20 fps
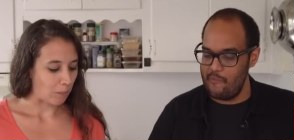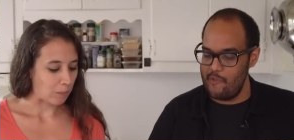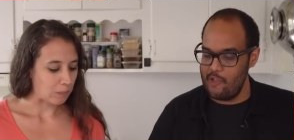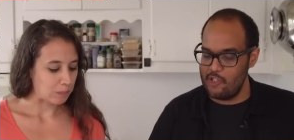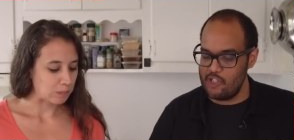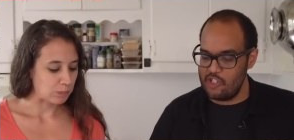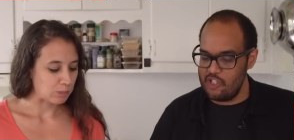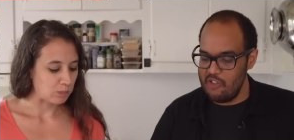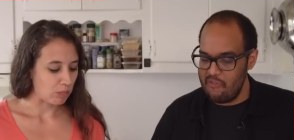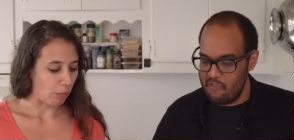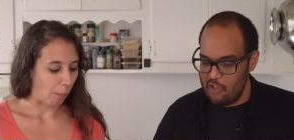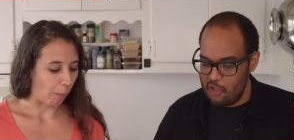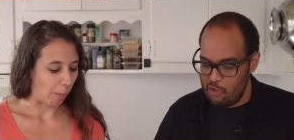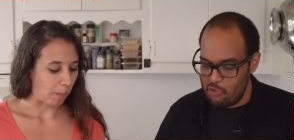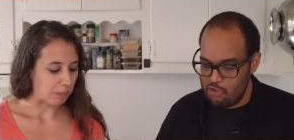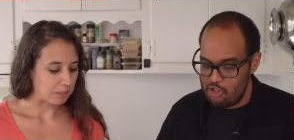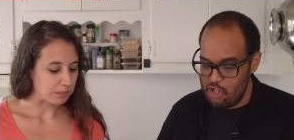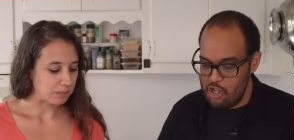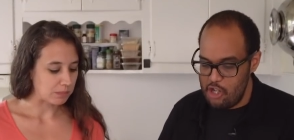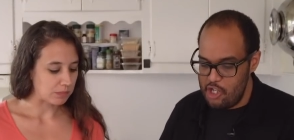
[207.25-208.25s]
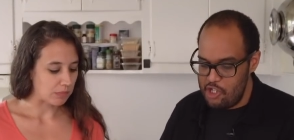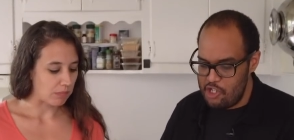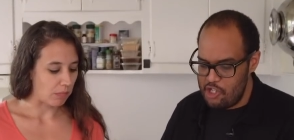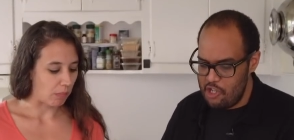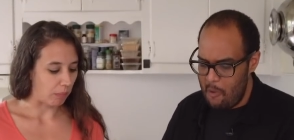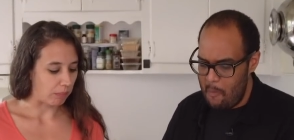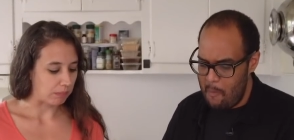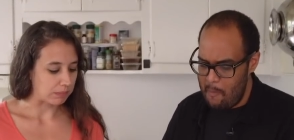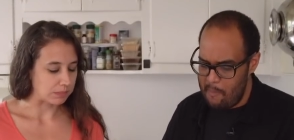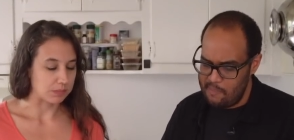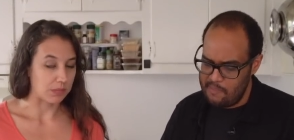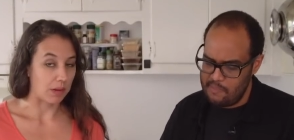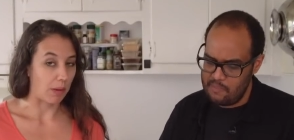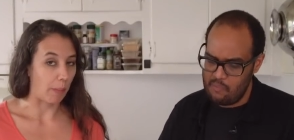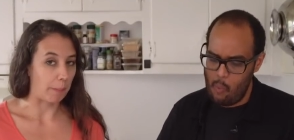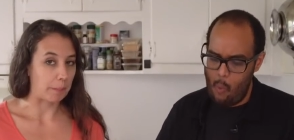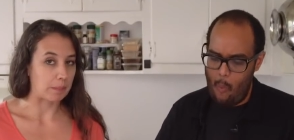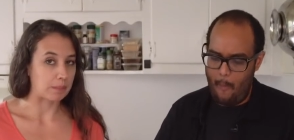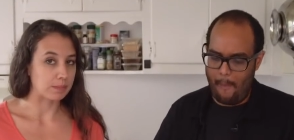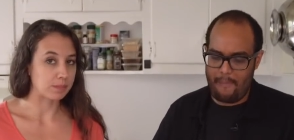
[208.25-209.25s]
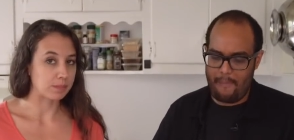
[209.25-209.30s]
Speaker 1: This isn't real cheese? No.